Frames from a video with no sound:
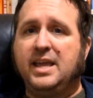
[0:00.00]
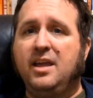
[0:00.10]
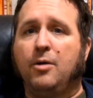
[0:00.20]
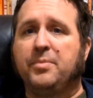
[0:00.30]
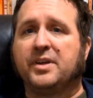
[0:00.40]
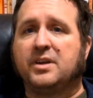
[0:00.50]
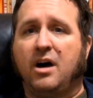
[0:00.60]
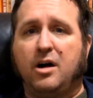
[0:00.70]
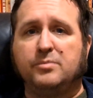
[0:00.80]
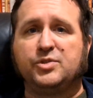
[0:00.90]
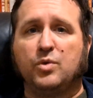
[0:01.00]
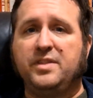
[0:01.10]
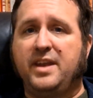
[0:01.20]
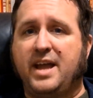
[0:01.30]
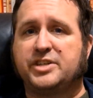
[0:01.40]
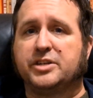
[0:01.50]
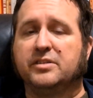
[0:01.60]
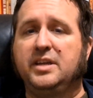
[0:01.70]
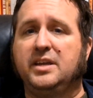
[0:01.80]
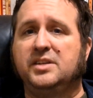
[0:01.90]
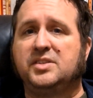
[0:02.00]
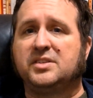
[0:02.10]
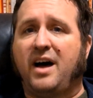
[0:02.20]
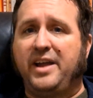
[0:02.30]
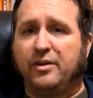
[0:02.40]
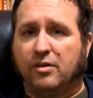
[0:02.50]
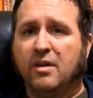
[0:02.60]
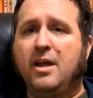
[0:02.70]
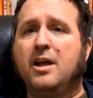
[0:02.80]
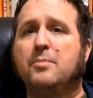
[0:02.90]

he helped the Cubs win the National League East title,